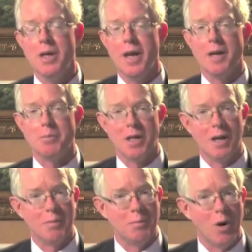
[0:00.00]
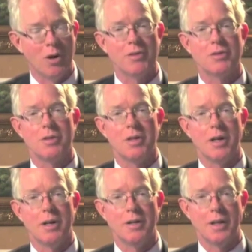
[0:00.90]
and become a part of
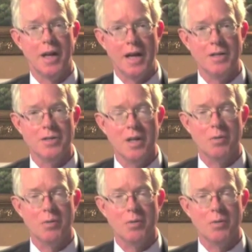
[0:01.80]
the case